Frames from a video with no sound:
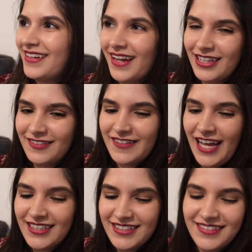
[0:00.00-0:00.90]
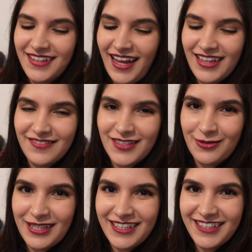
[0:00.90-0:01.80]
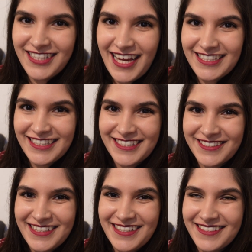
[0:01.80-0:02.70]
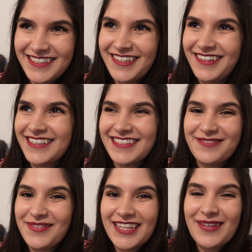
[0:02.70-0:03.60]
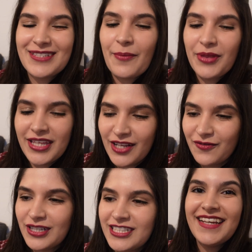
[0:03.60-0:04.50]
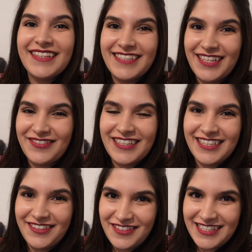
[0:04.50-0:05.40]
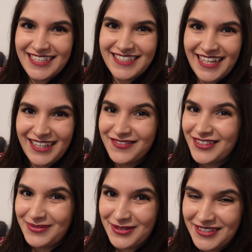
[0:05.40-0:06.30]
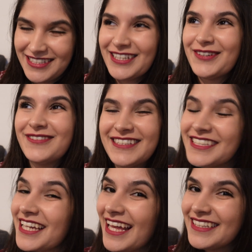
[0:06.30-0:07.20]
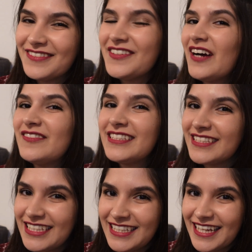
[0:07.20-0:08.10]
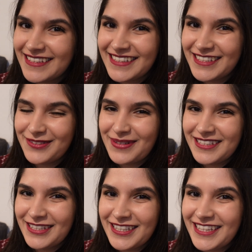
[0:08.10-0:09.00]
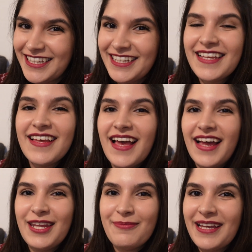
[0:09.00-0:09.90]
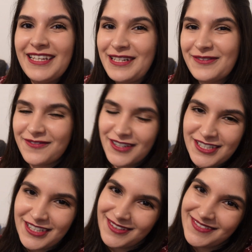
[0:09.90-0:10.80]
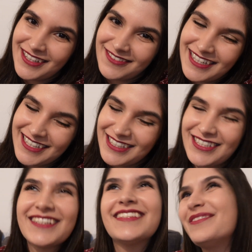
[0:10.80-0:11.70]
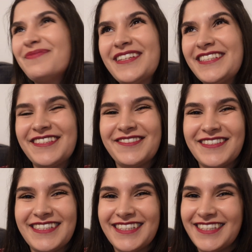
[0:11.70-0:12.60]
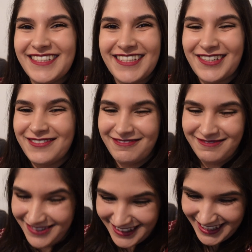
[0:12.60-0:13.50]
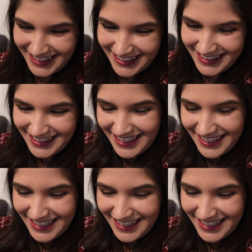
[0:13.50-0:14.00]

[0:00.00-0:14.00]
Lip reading: I love that. I love the way they changed the Christmas songs to make them something different, and it definitely fits the style of the movie. So once again, if you haven't seen yet this 2018 animation version of The Grinch, and please do it, it's so worth it.